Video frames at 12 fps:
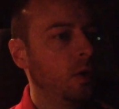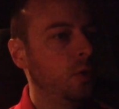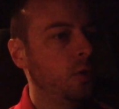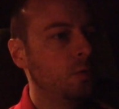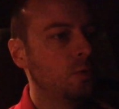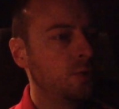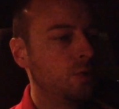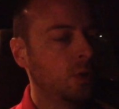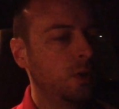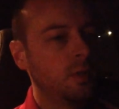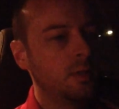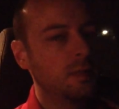you
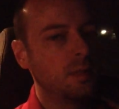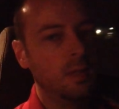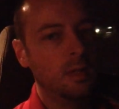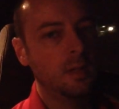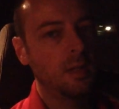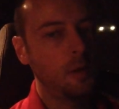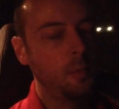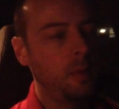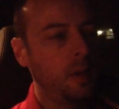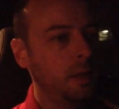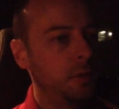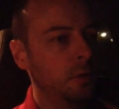should see down
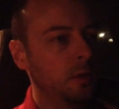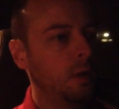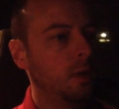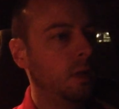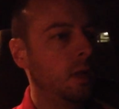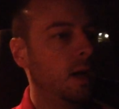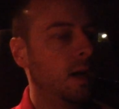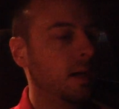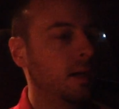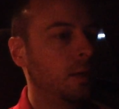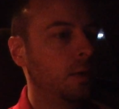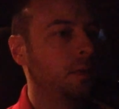by your clock
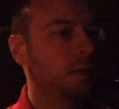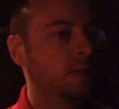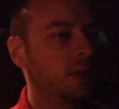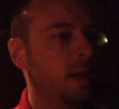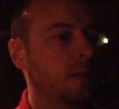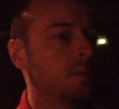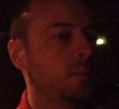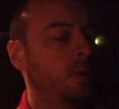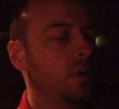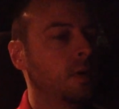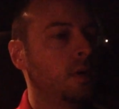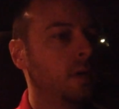on the
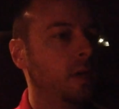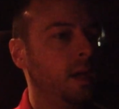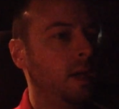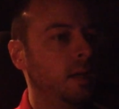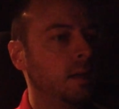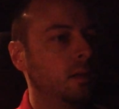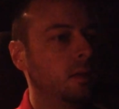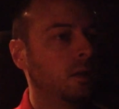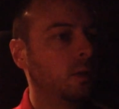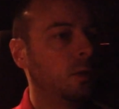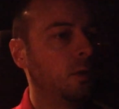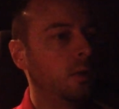taskbar a
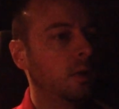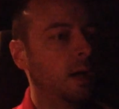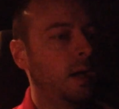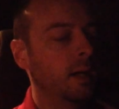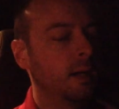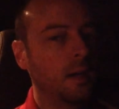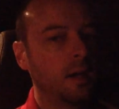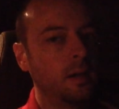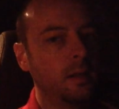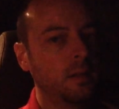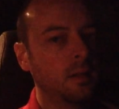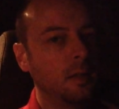little
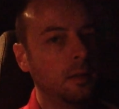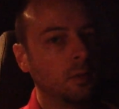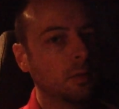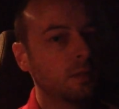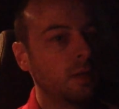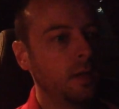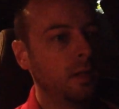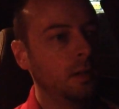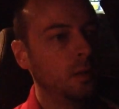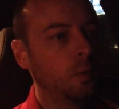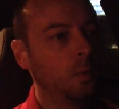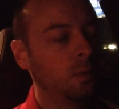icon that looks like
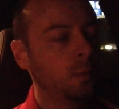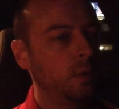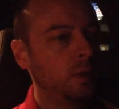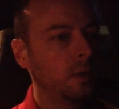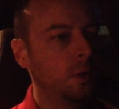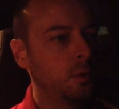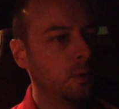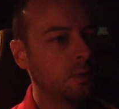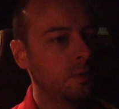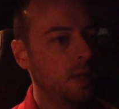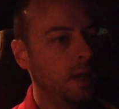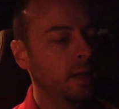the old
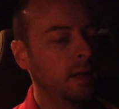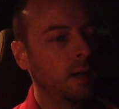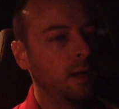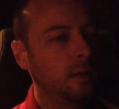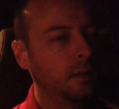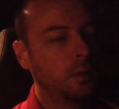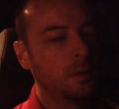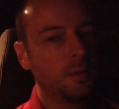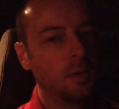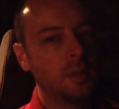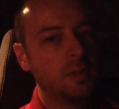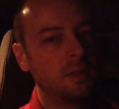Windows icon. It looks
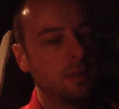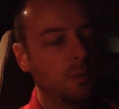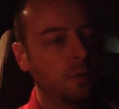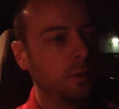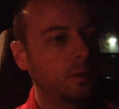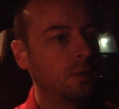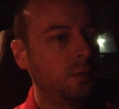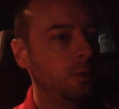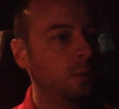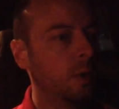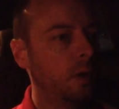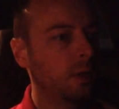very similar
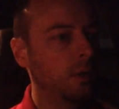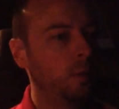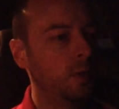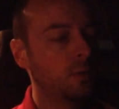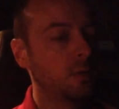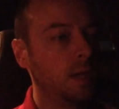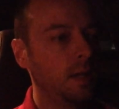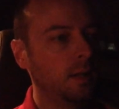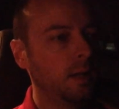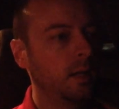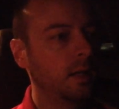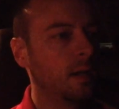to the Windows 8
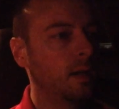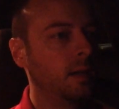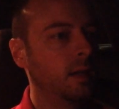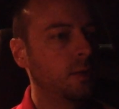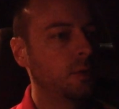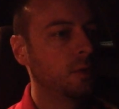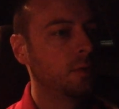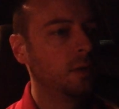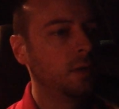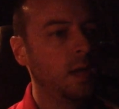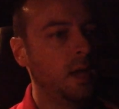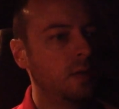icon, actually
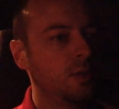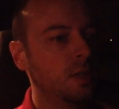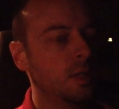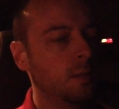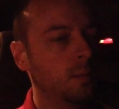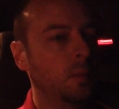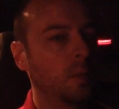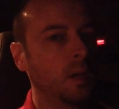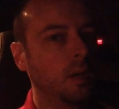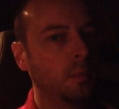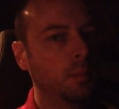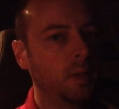very edgy
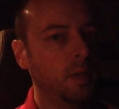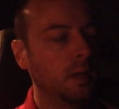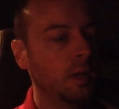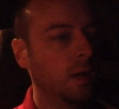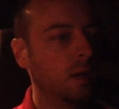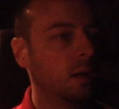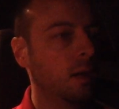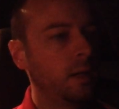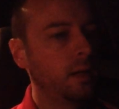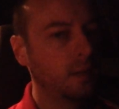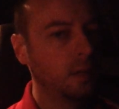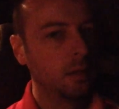and plain color,
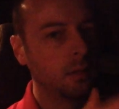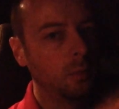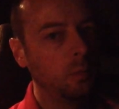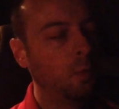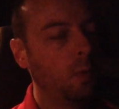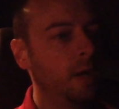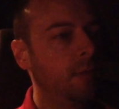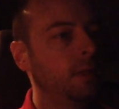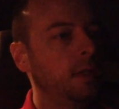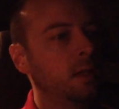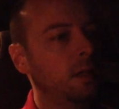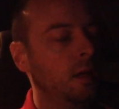not the
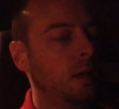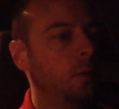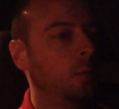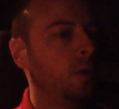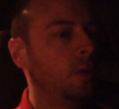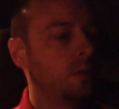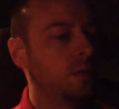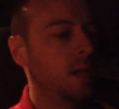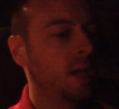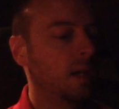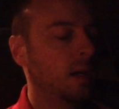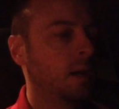wavy Windows
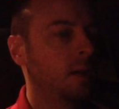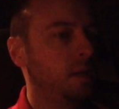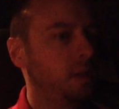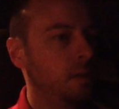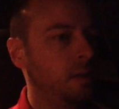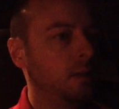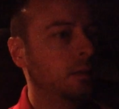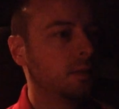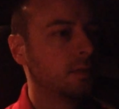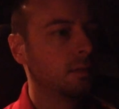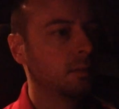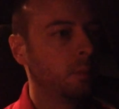icon
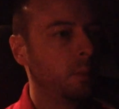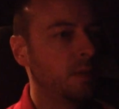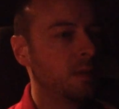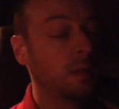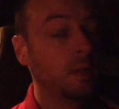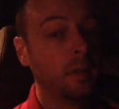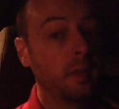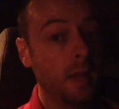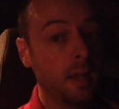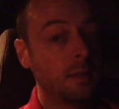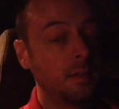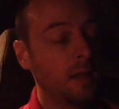that's basically the
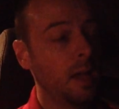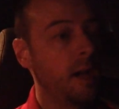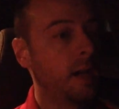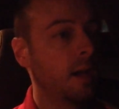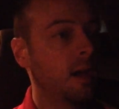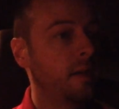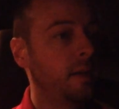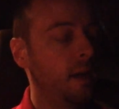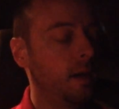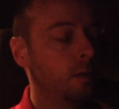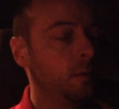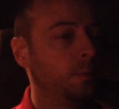legacy icon
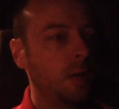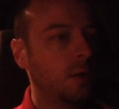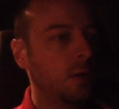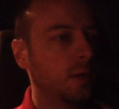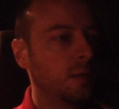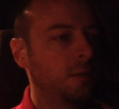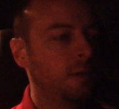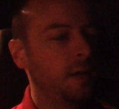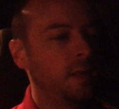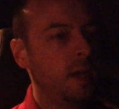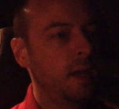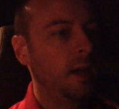now. You're going to
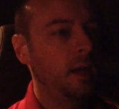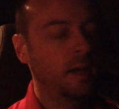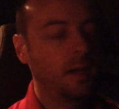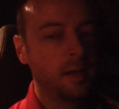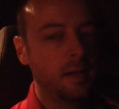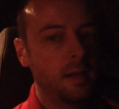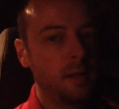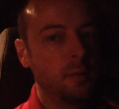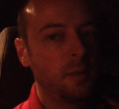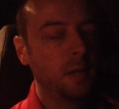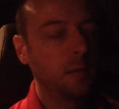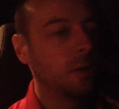find that icon down
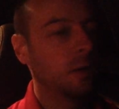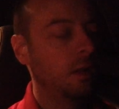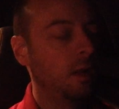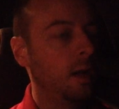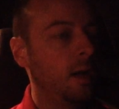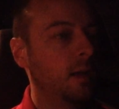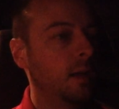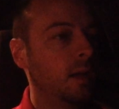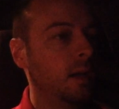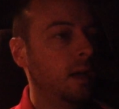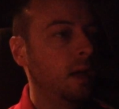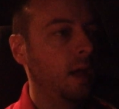by your clock,
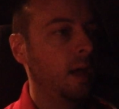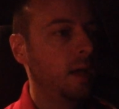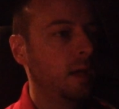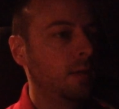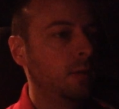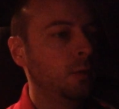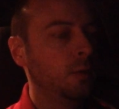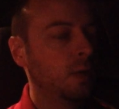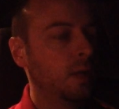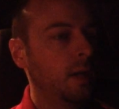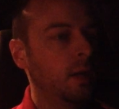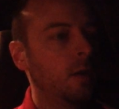and if you
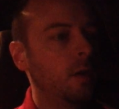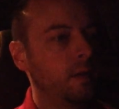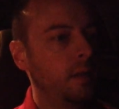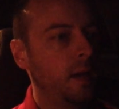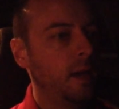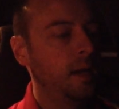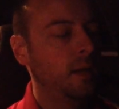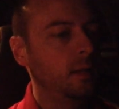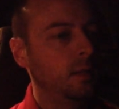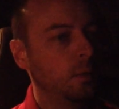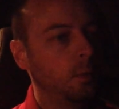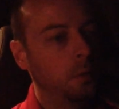click on that,
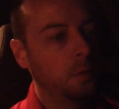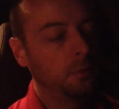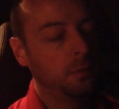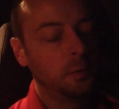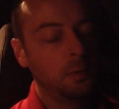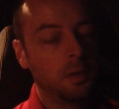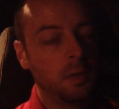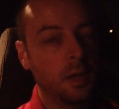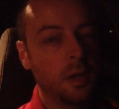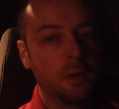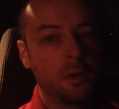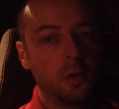or if you
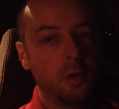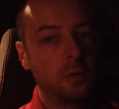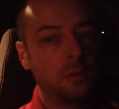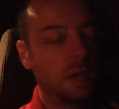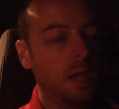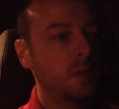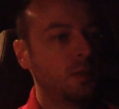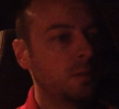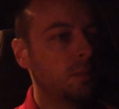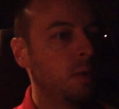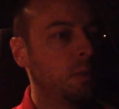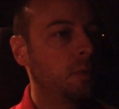click on the
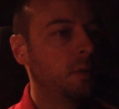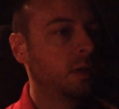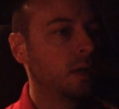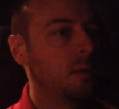notification bubble that